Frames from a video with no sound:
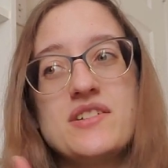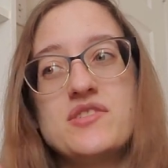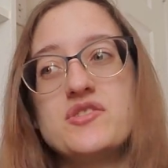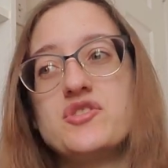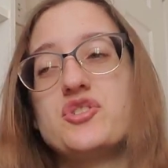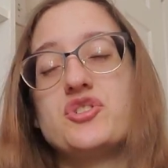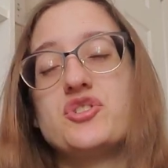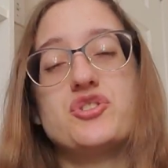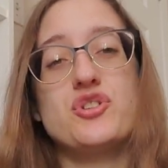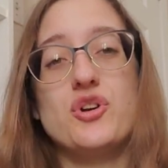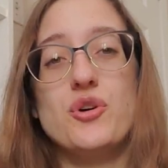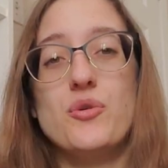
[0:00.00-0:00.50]

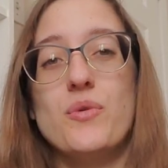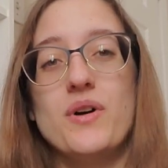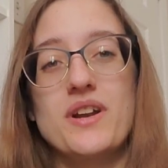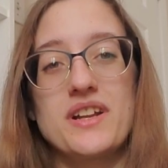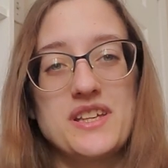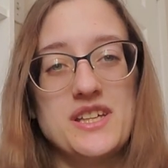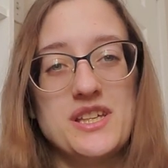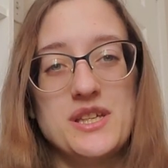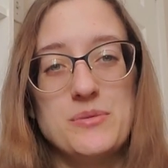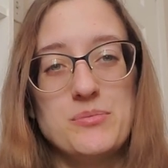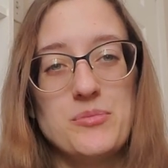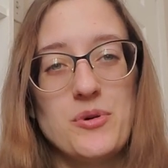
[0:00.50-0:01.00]
just don't want
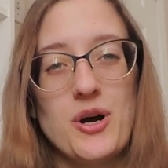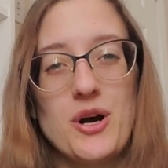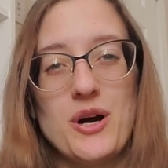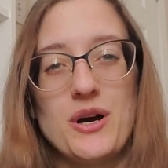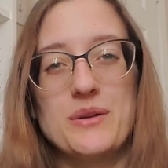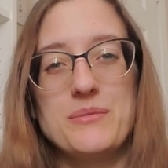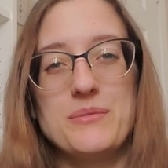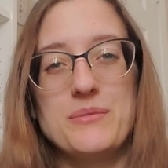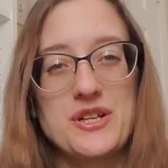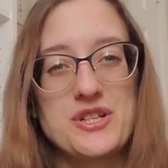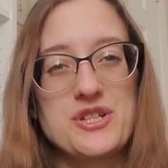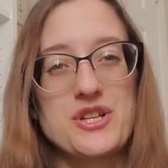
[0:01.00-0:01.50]
to keep
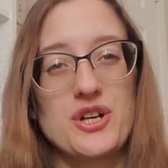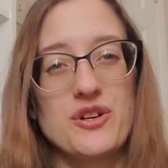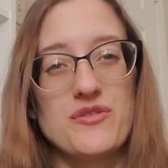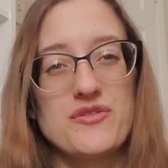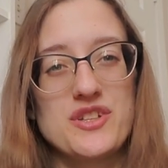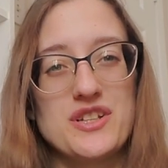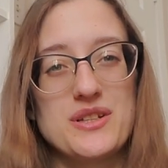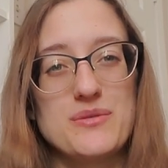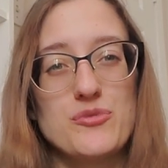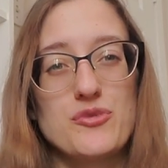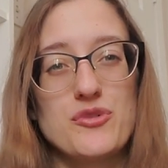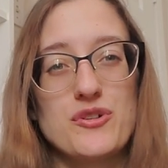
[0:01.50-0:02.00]
on my shelves
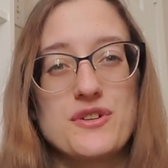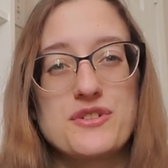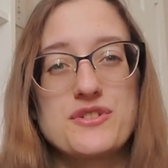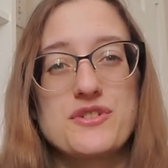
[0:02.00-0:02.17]
anymore.